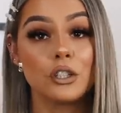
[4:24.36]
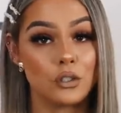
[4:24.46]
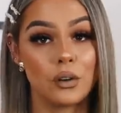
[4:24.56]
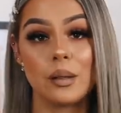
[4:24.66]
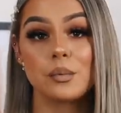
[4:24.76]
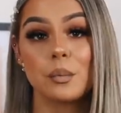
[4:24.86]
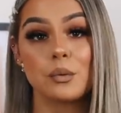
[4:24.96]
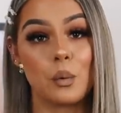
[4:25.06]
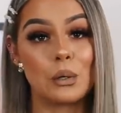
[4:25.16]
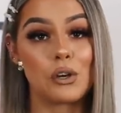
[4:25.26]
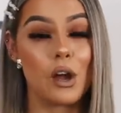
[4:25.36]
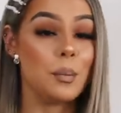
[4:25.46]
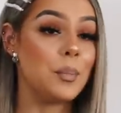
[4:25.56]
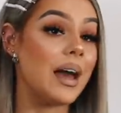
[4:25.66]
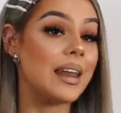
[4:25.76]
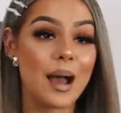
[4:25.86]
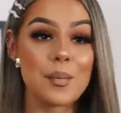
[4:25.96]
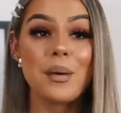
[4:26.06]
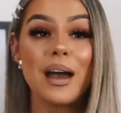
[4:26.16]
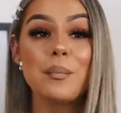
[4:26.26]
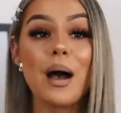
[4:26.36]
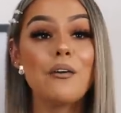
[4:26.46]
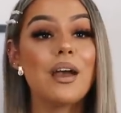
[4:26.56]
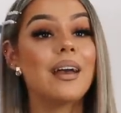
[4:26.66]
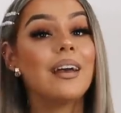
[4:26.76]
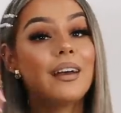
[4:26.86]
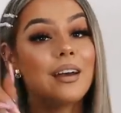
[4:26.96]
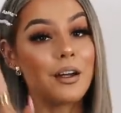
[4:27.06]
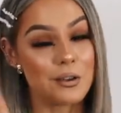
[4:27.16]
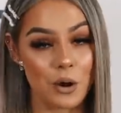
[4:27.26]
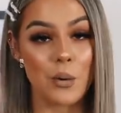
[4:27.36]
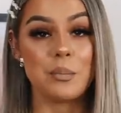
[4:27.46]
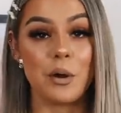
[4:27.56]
to Jordan Lipscombe's wardrobe. And am I mad about it? No,